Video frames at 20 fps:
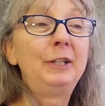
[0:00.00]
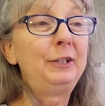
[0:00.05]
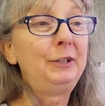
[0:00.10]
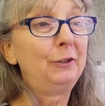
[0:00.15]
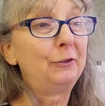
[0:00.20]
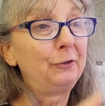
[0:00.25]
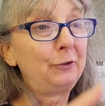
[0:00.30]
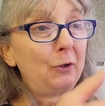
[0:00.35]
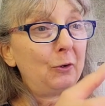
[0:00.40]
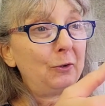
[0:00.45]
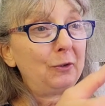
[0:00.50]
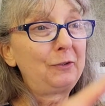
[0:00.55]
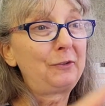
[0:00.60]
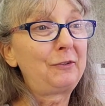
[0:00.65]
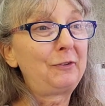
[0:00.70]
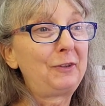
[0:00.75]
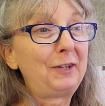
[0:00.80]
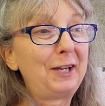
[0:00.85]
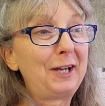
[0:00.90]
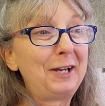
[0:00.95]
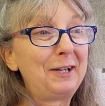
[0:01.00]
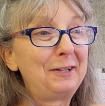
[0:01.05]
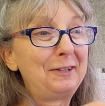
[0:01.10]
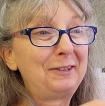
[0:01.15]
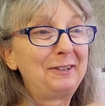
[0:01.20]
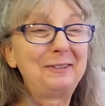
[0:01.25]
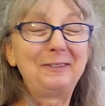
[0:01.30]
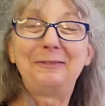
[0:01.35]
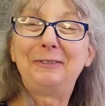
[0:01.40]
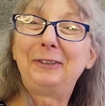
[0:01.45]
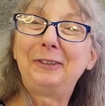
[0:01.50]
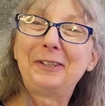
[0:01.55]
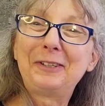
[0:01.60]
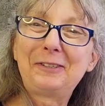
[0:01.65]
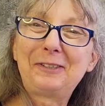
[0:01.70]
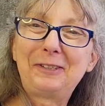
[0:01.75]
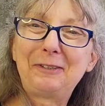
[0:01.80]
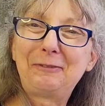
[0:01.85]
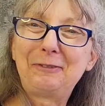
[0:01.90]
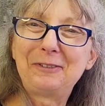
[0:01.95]
you'll notice that the
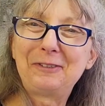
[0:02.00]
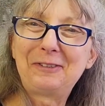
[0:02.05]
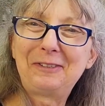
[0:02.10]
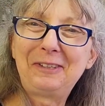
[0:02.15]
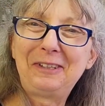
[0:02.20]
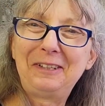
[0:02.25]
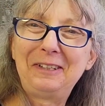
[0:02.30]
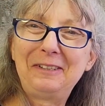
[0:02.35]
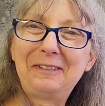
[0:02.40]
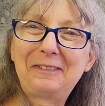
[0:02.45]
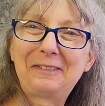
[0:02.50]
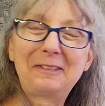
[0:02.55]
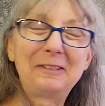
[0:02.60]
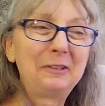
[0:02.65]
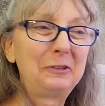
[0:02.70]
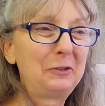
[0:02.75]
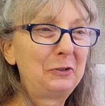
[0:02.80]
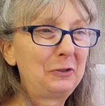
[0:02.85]
various different seeds